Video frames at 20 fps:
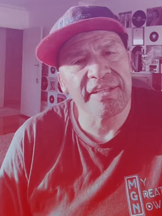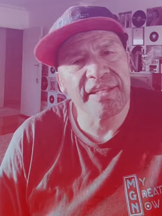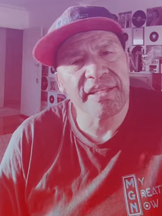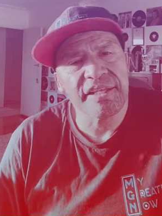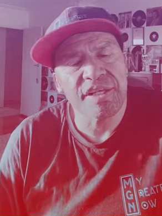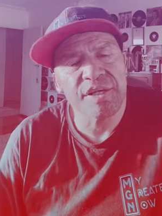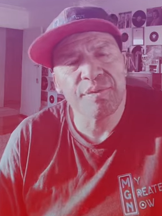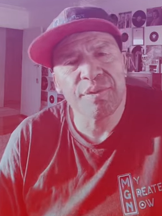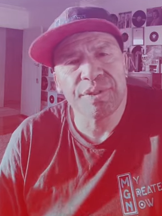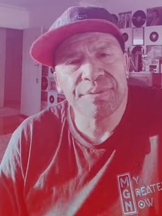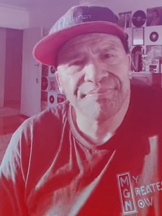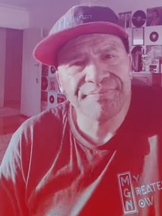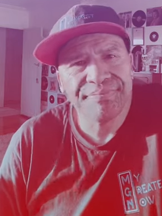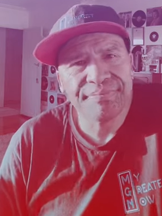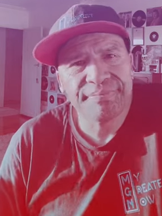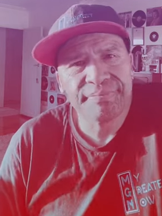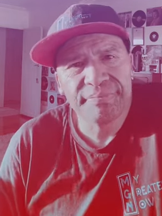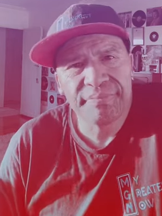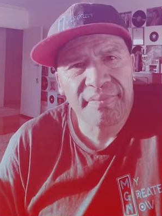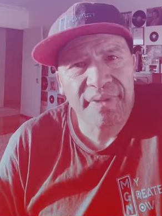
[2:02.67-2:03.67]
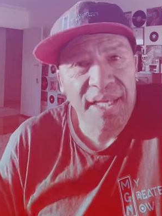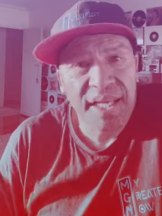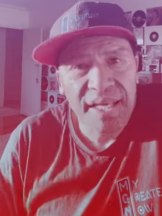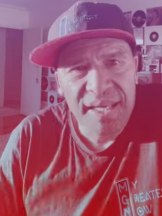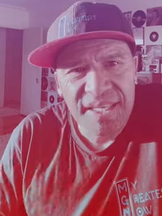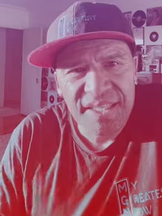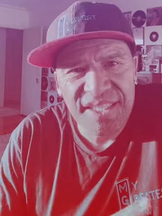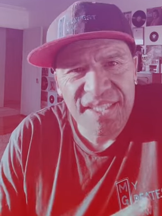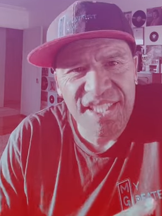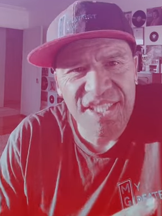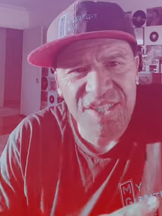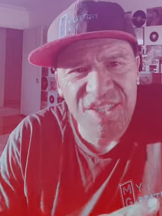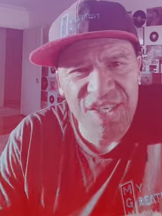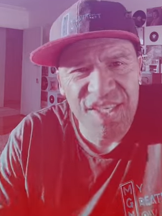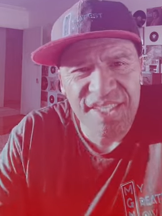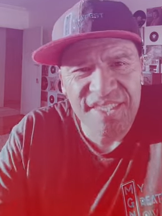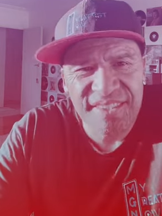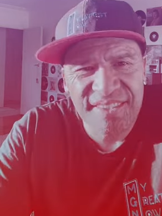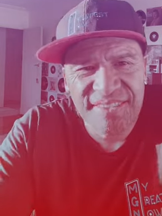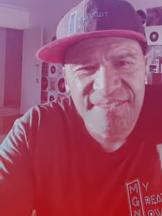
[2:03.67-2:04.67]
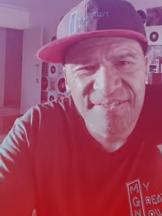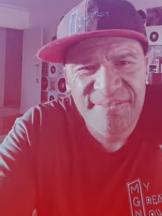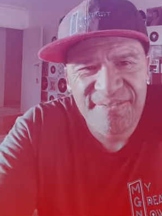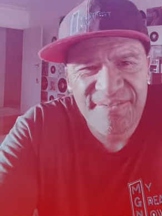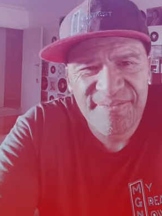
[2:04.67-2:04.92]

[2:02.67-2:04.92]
that you want. Cheers, guys.